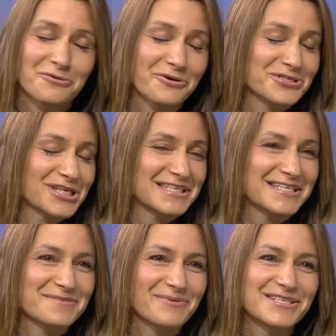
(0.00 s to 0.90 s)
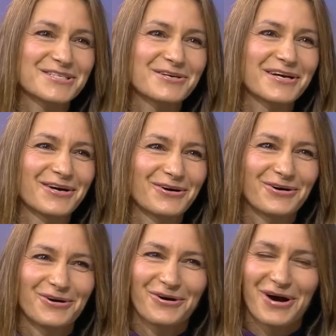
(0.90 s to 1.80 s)
what the Chancellor's been doing
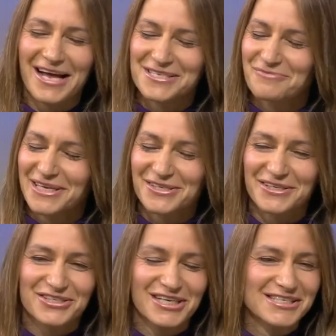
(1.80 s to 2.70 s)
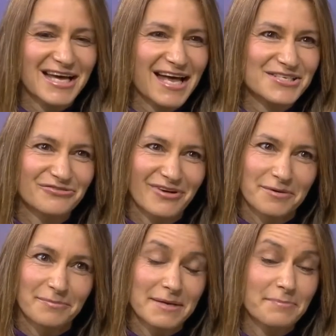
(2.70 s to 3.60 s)
or hasn't been doing. The Chancellor hasn't
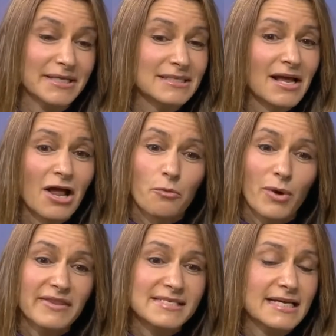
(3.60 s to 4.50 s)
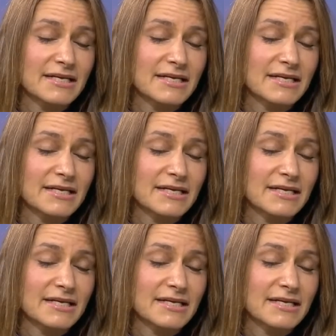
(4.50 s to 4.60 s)
rang me, but when there's any...